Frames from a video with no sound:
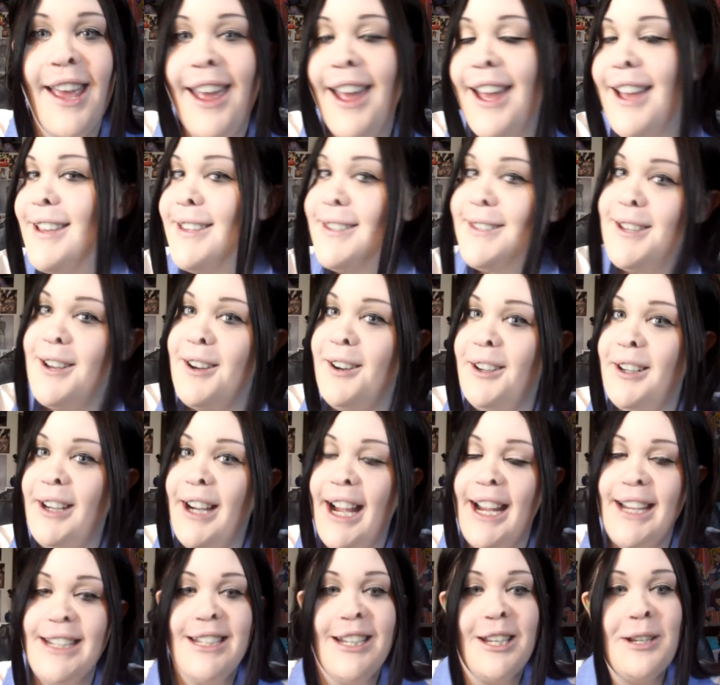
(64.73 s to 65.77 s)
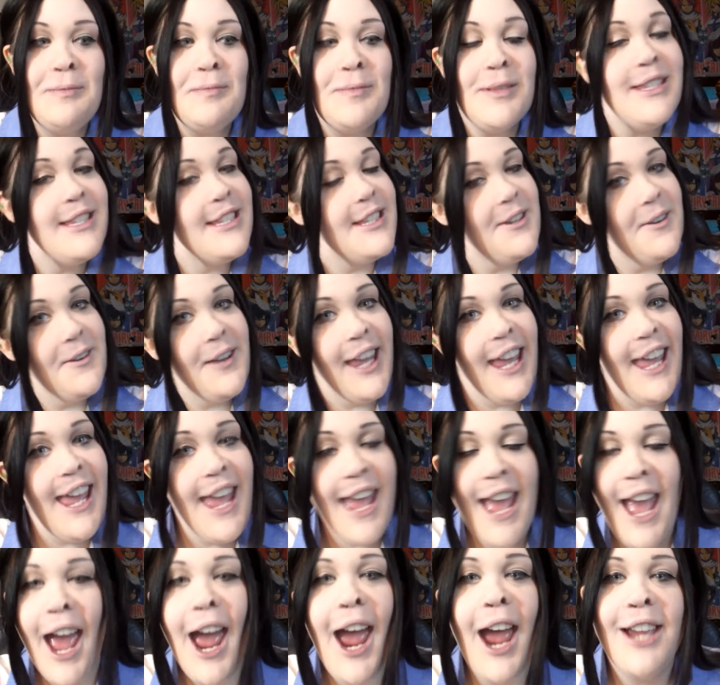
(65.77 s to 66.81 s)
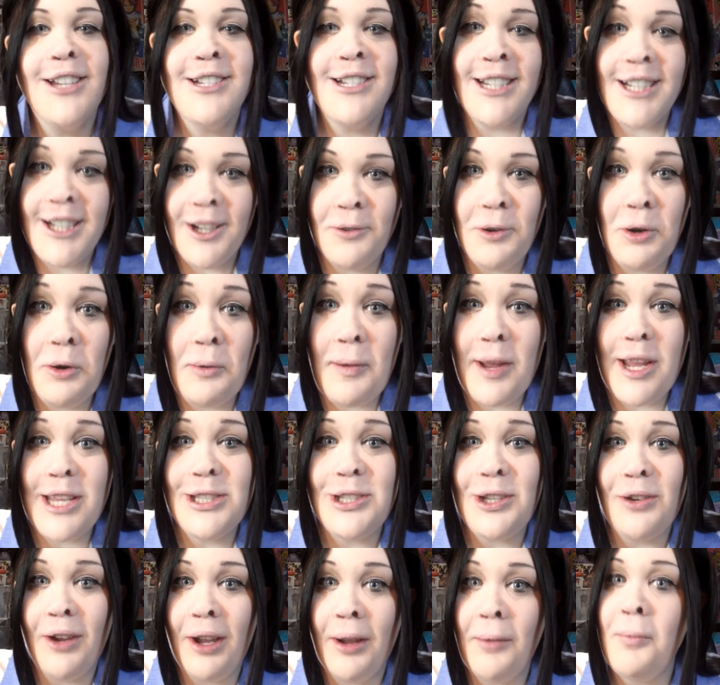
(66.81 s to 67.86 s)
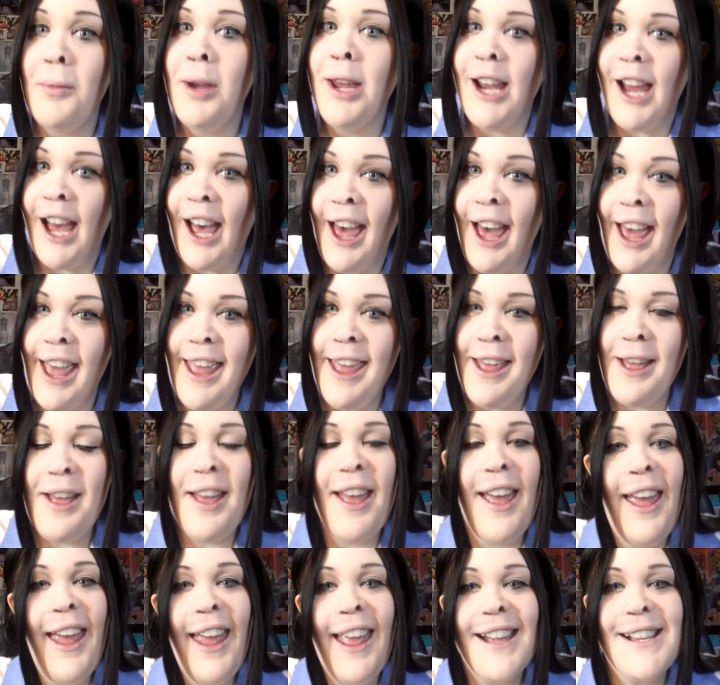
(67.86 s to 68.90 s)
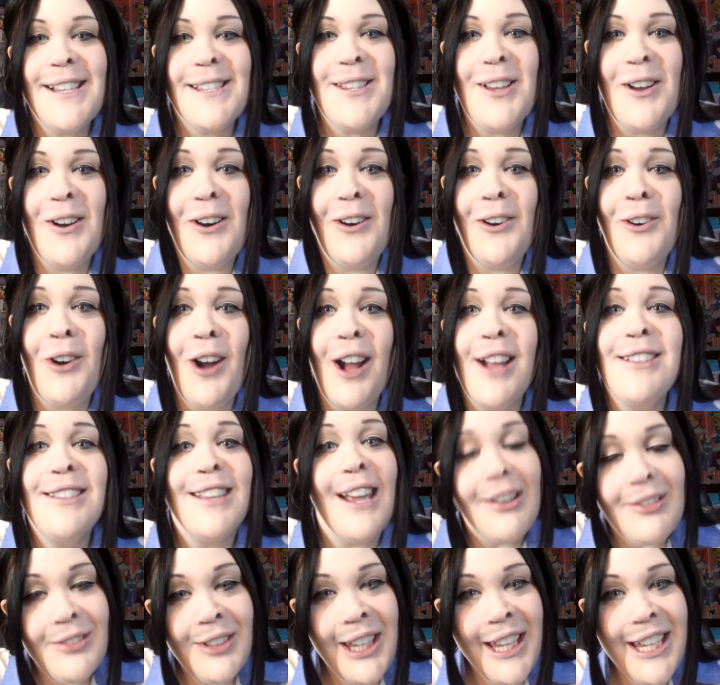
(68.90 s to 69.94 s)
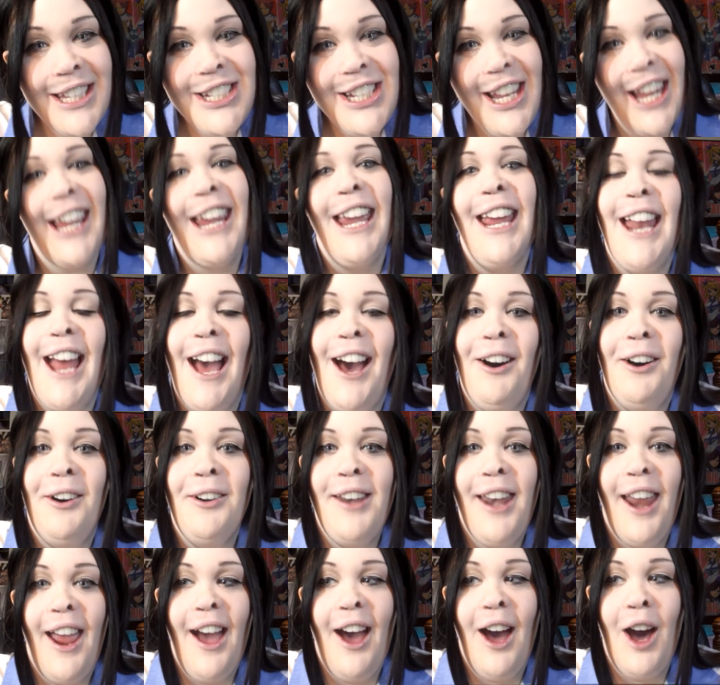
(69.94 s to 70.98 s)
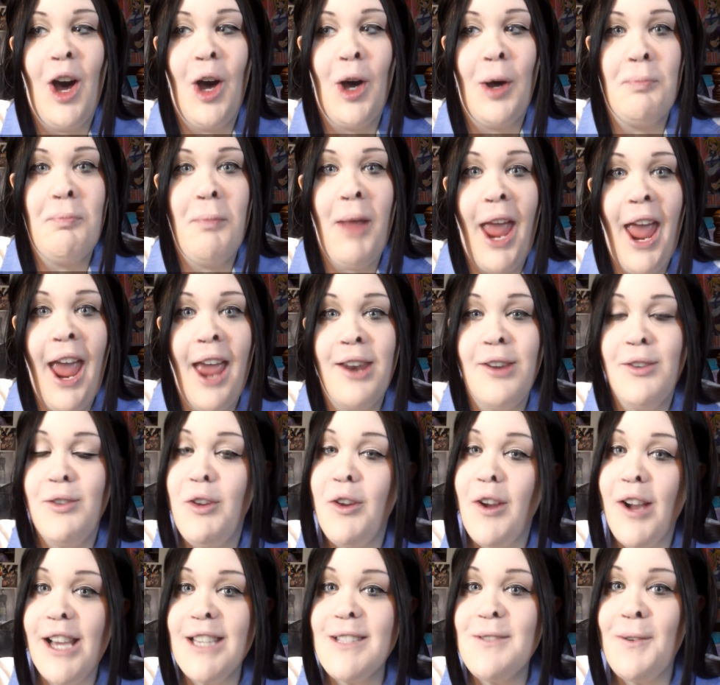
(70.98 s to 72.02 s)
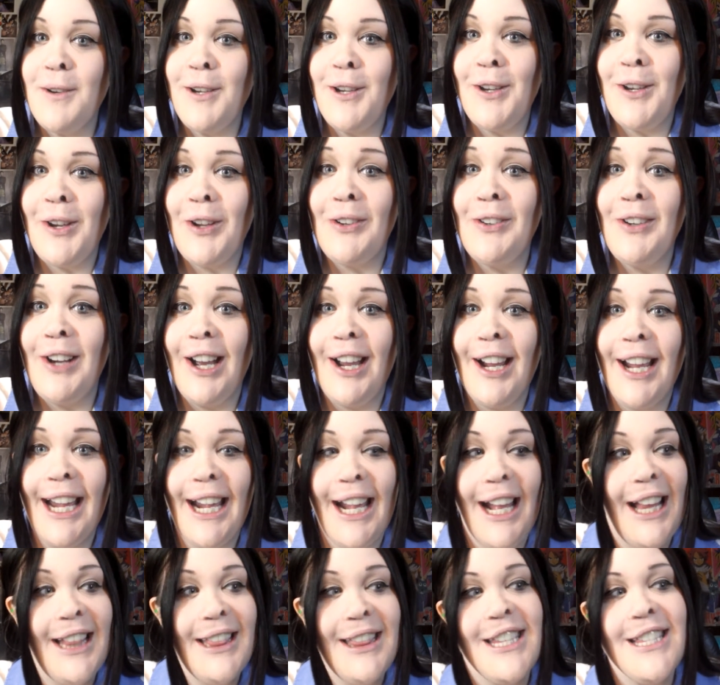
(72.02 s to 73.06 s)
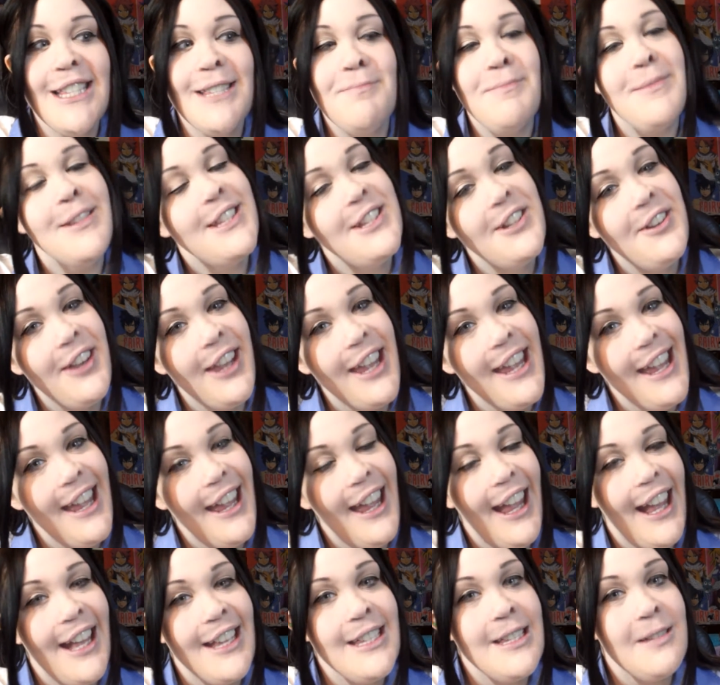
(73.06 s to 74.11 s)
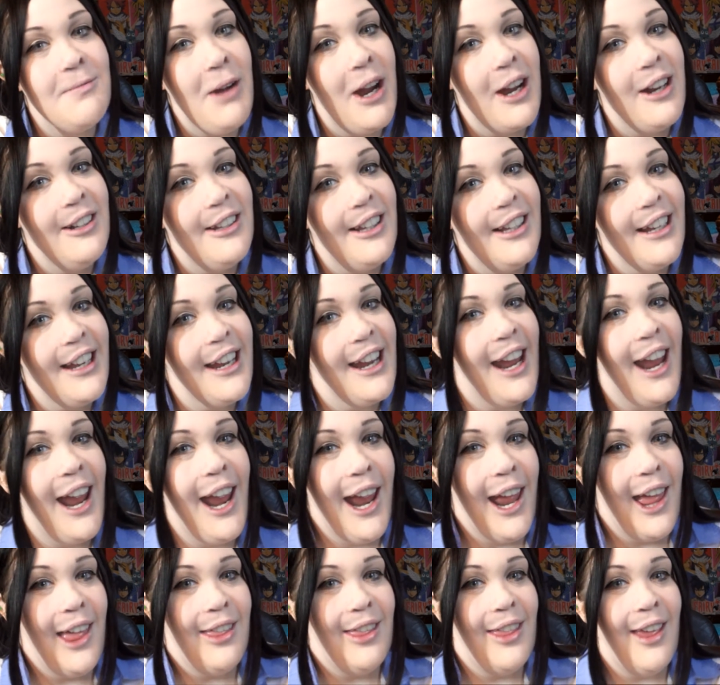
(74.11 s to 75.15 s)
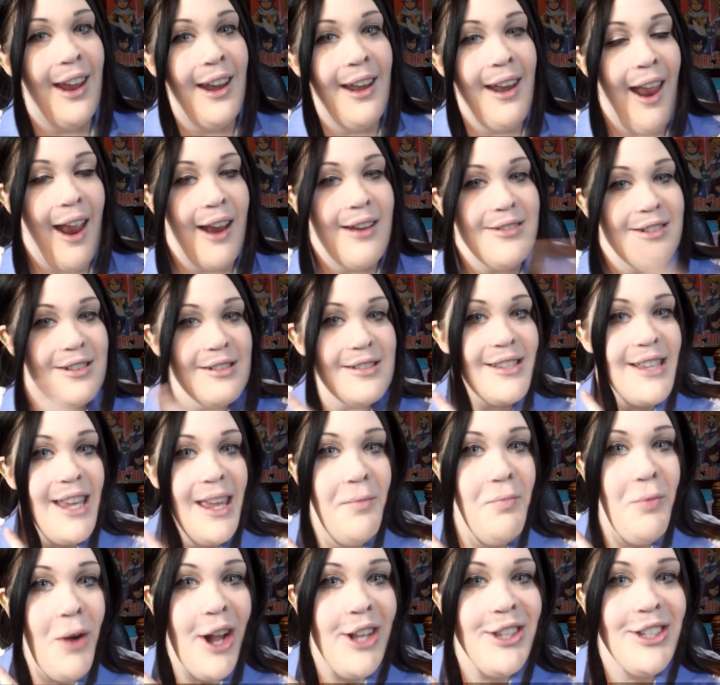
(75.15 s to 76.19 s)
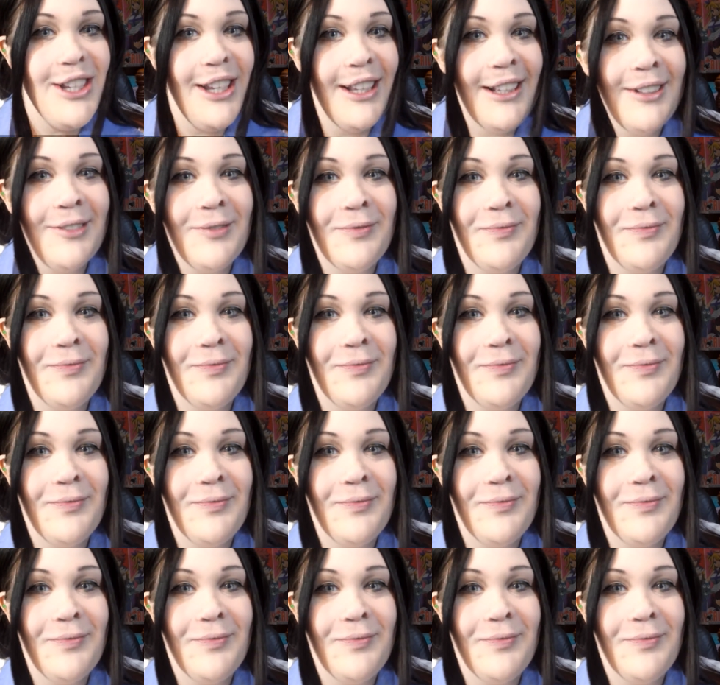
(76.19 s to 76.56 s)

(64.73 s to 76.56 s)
So I did Mitsuki and she will be doing Mirai. So definitely check it out. Um, and if you guys want to know how I got this Mitsuki inspired look, then just keep watching.